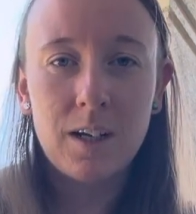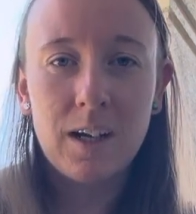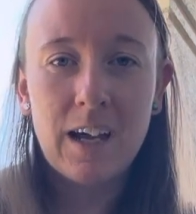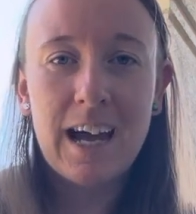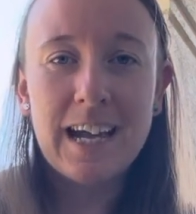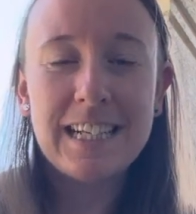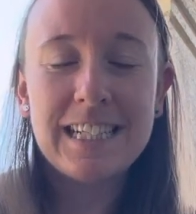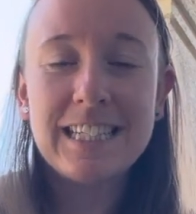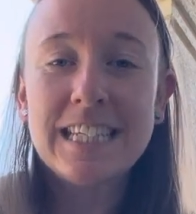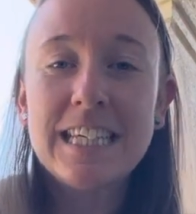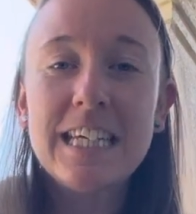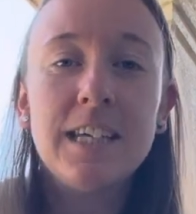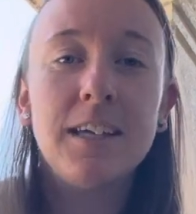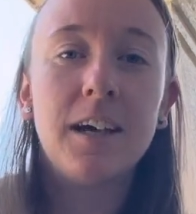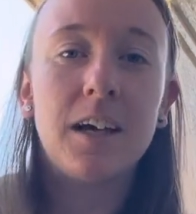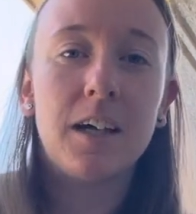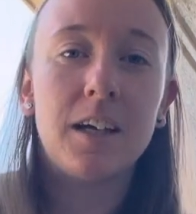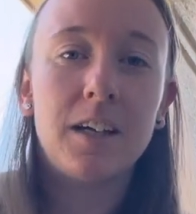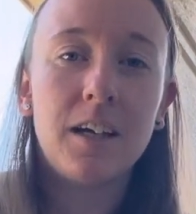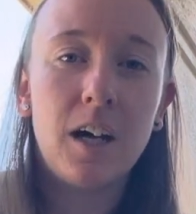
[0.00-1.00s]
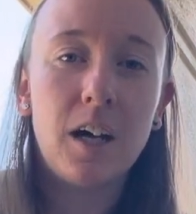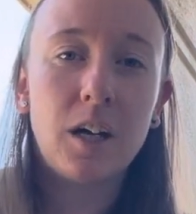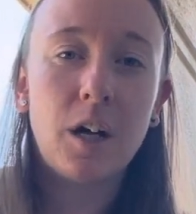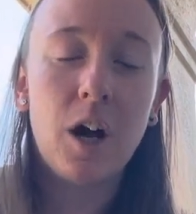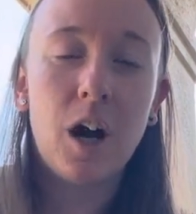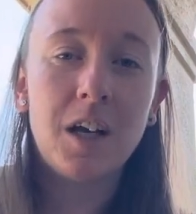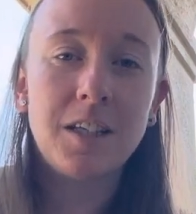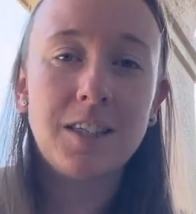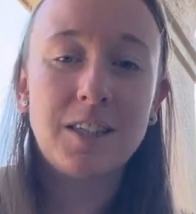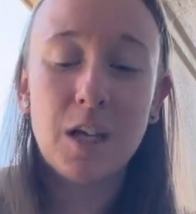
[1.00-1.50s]
idea, a
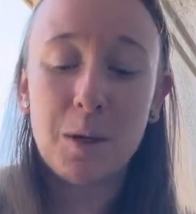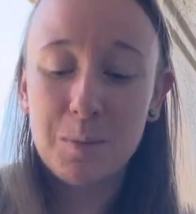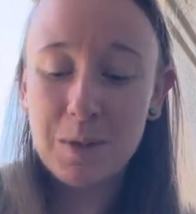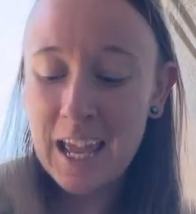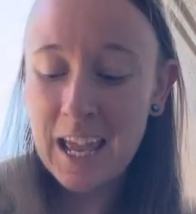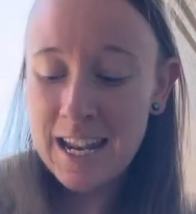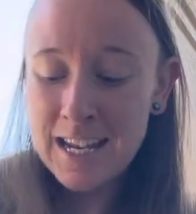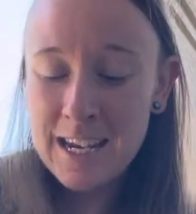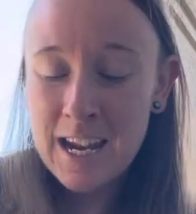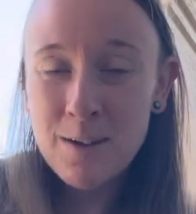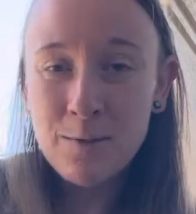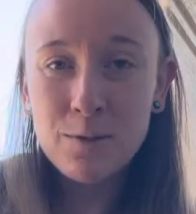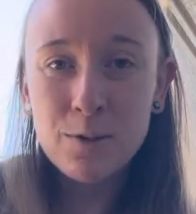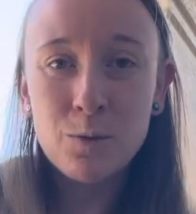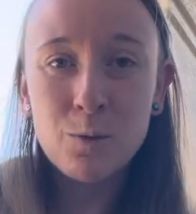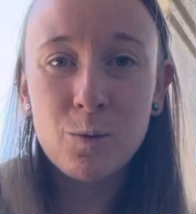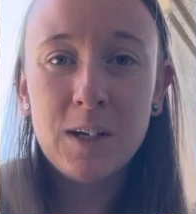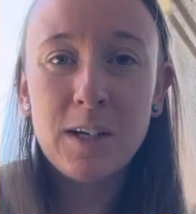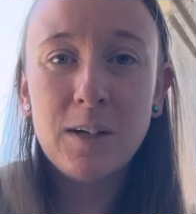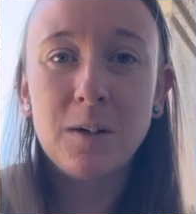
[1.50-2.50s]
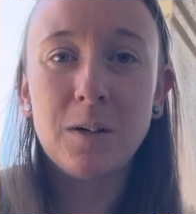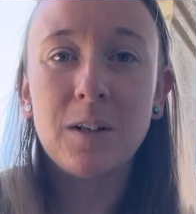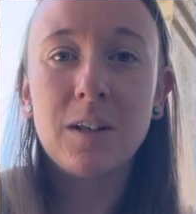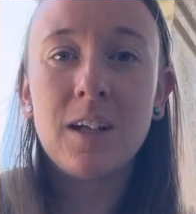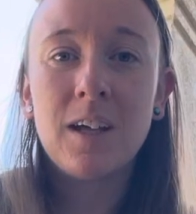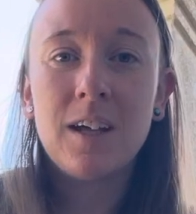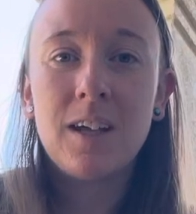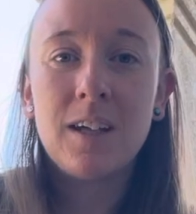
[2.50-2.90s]
concept, and never real.